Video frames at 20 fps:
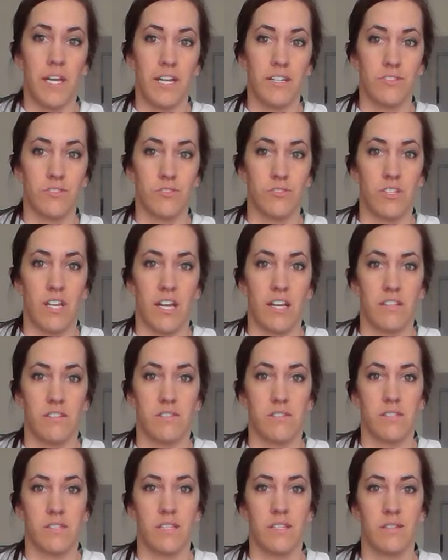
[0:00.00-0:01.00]

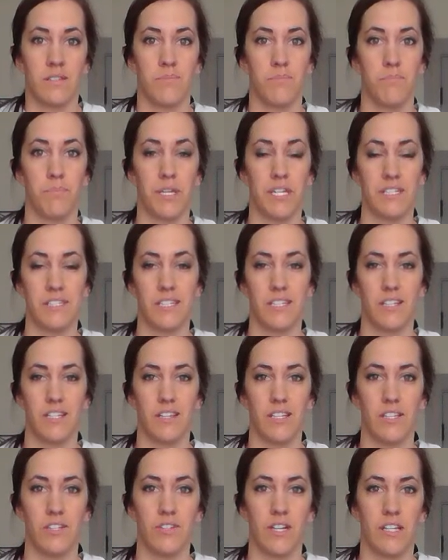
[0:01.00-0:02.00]
exercise bit
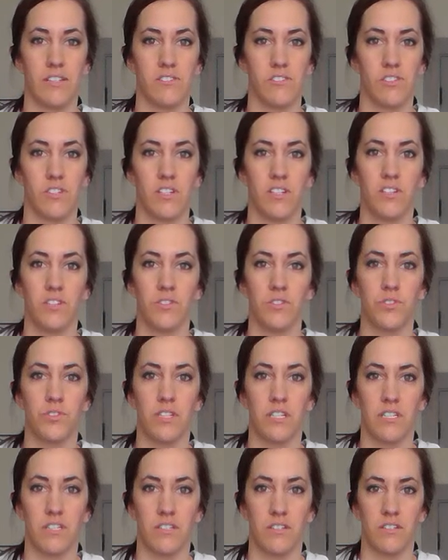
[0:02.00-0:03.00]
that you guys should include
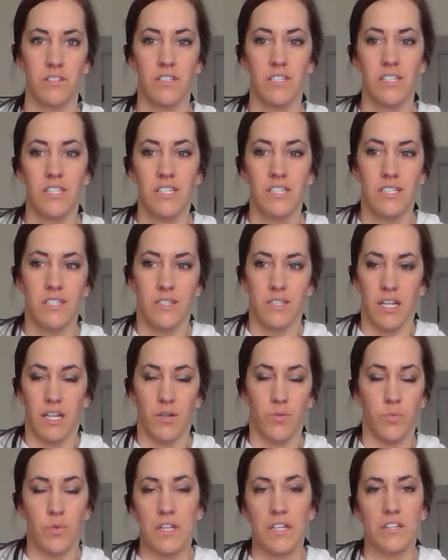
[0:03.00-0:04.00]
in your
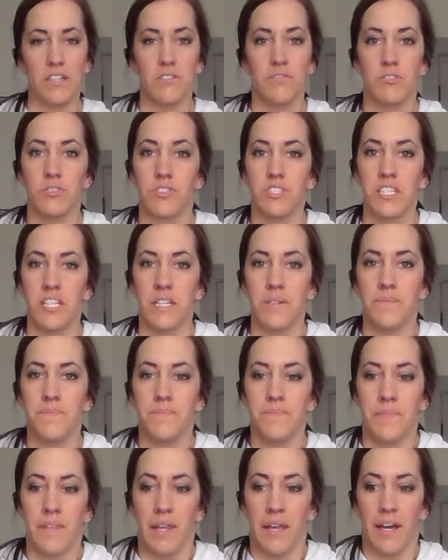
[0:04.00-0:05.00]
kind of weekly routine.
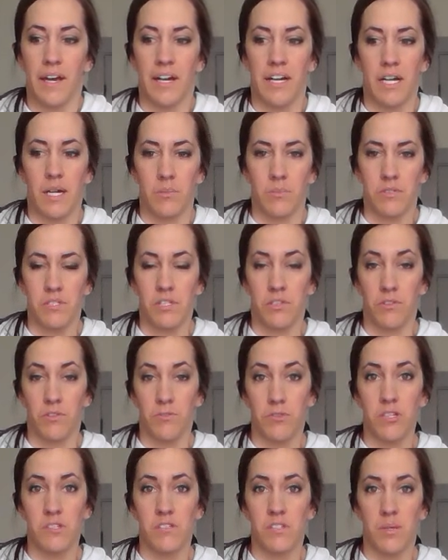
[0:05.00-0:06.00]
So
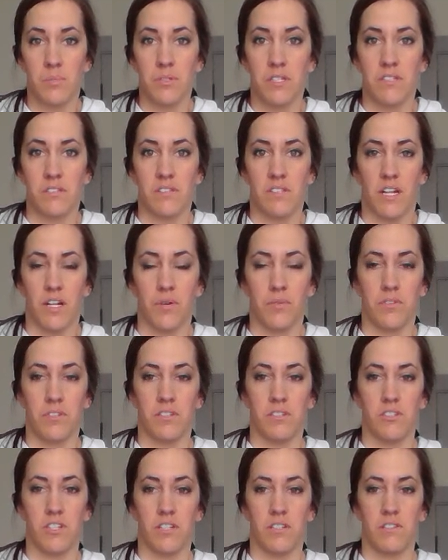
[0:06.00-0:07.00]
first I'm going to start
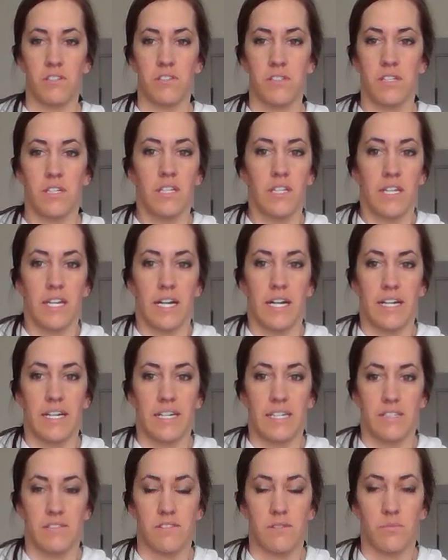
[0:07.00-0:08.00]
with just
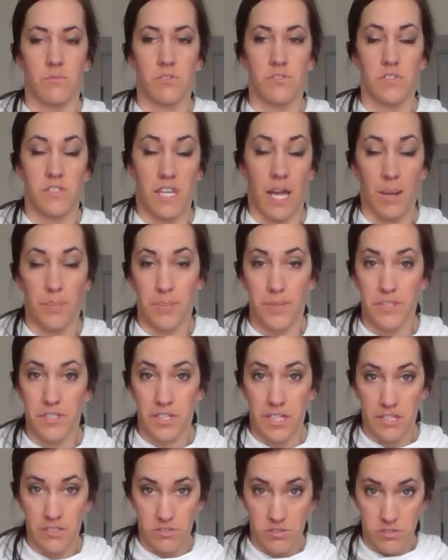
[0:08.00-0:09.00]
some scapular
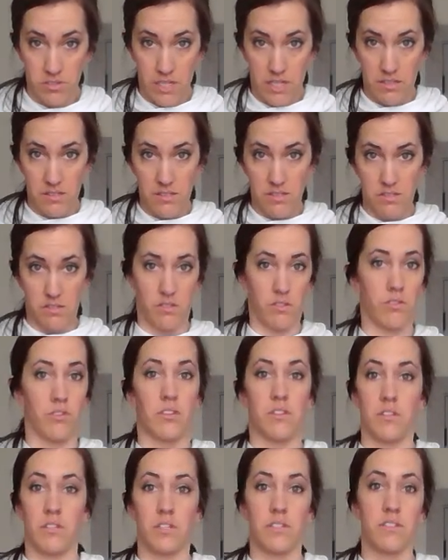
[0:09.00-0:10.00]
exercises. So
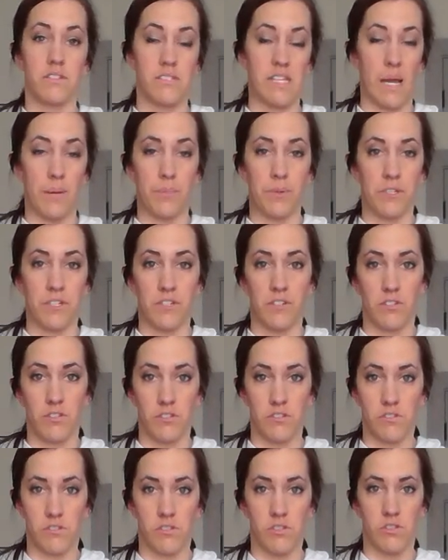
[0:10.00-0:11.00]
the scapula are
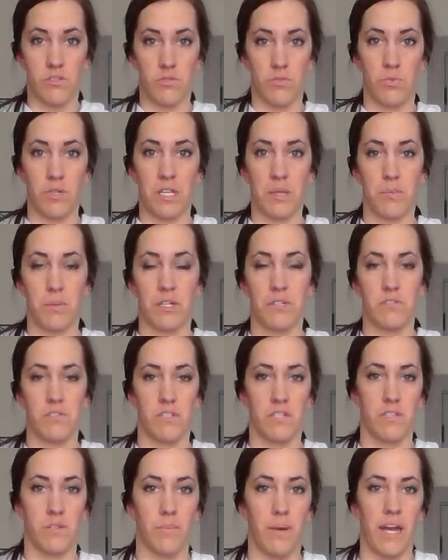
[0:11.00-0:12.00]
those two wing bones
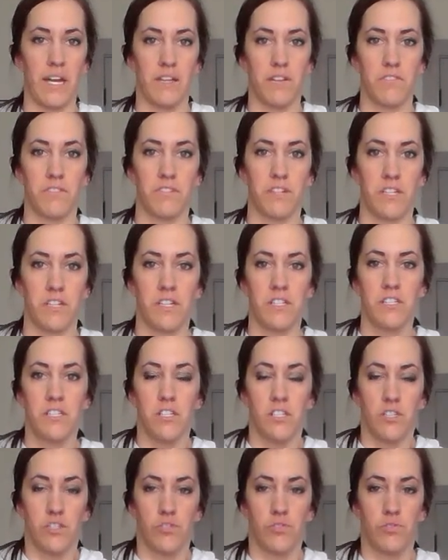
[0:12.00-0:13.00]
on the back of your
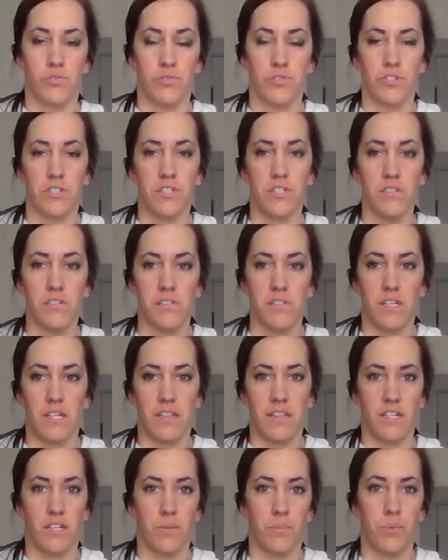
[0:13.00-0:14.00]
shoulders,
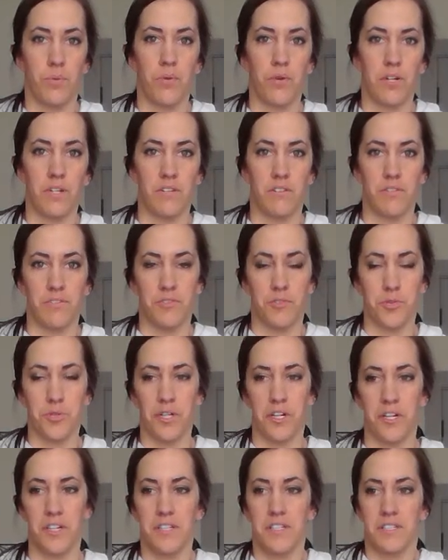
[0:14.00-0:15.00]
and they're important
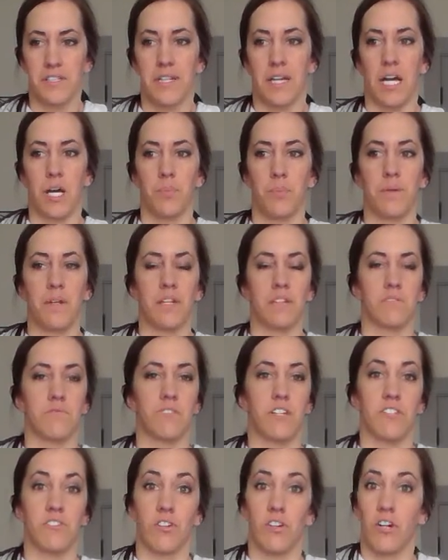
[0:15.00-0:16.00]
for helping us
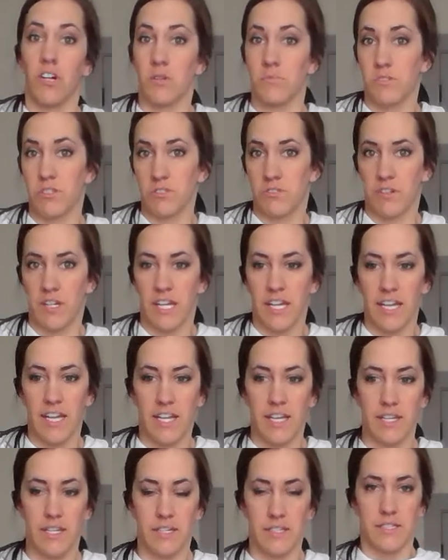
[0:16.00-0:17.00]
raise our arms
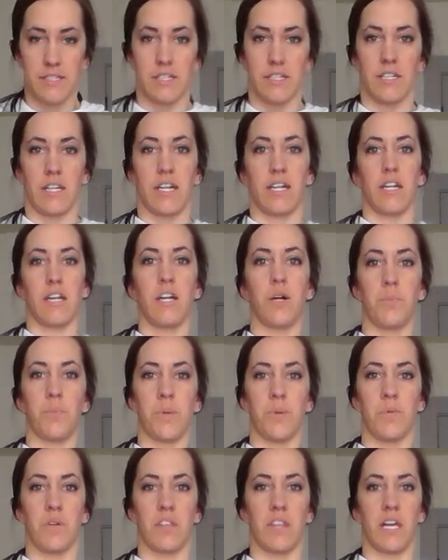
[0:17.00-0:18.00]
overhead, kind of
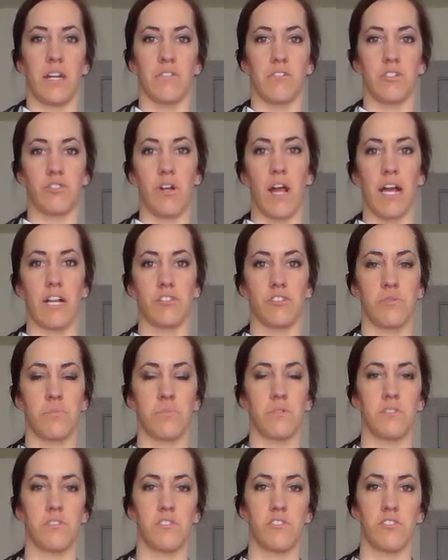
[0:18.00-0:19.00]
helping with that
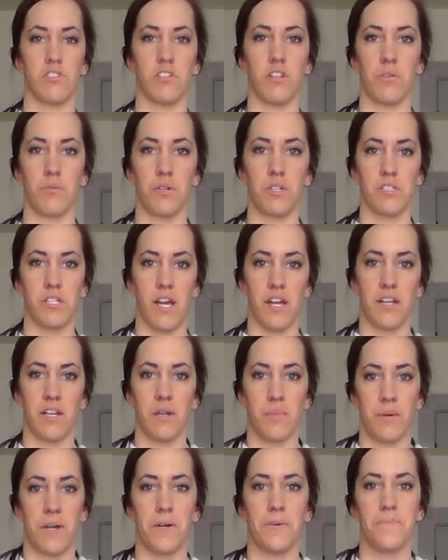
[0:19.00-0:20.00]
retraction position that we were
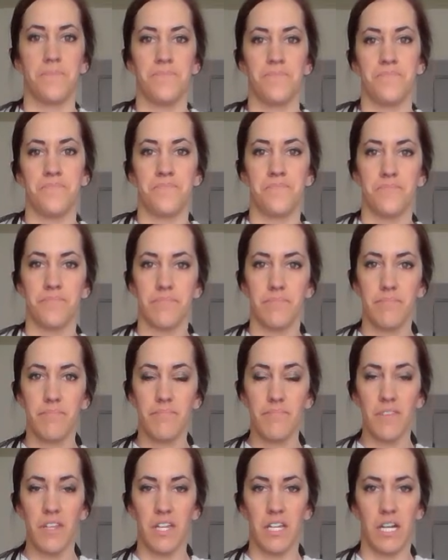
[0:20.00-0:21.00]
talking about.
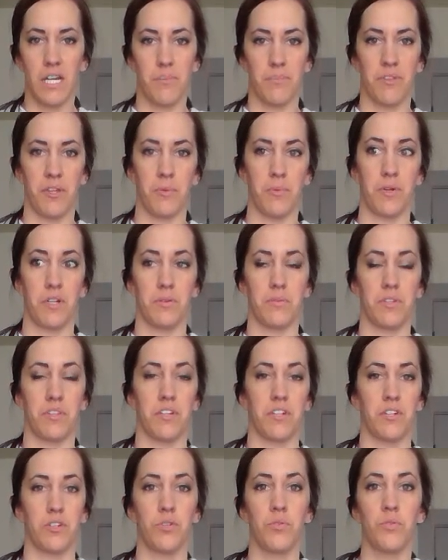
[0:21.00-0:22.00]
They work with
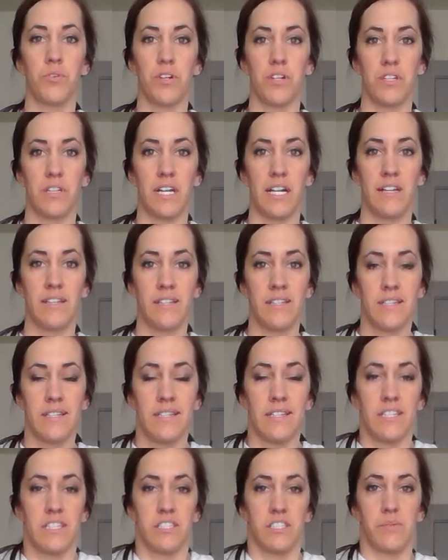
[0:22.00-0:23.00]
our core a lot
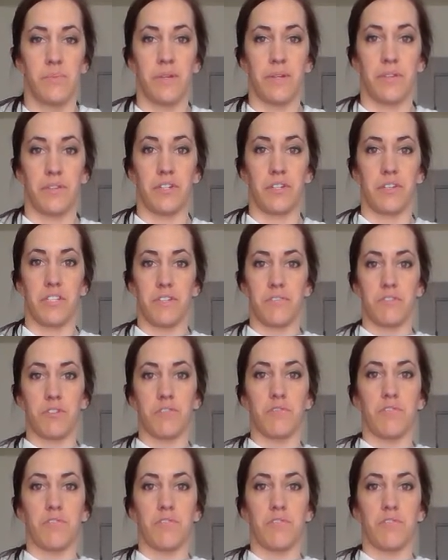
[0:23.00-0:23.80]
to be able to lift